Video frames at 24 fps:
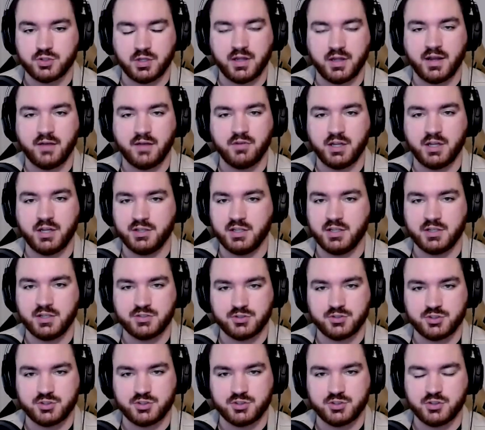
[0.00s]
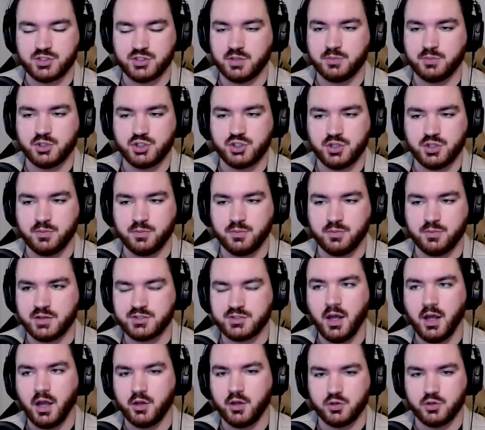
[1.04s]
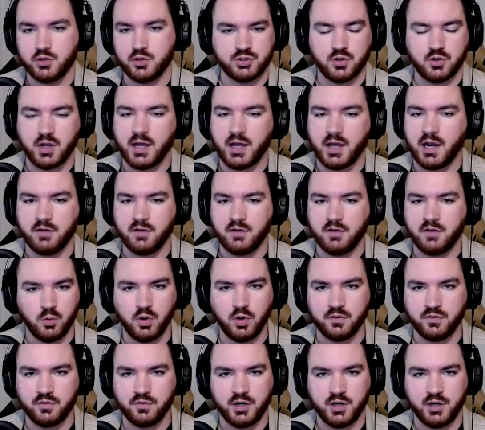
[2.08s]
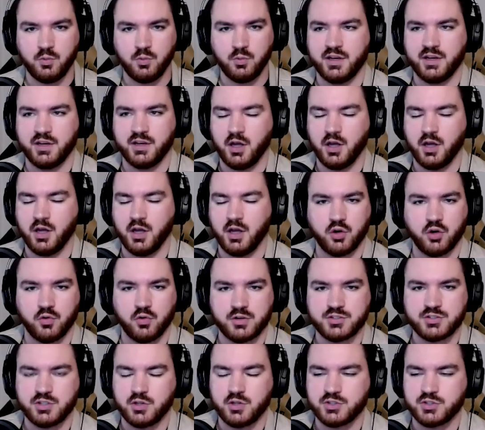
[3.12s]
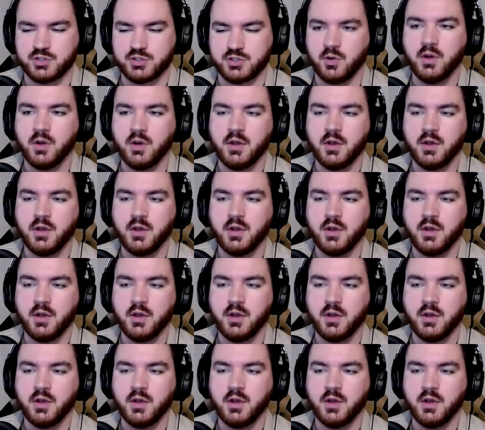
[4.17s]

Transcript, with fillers: yeah, they have ideas or selling C P G brands, and you'll still kind of have like one foot in uh, in a career still. So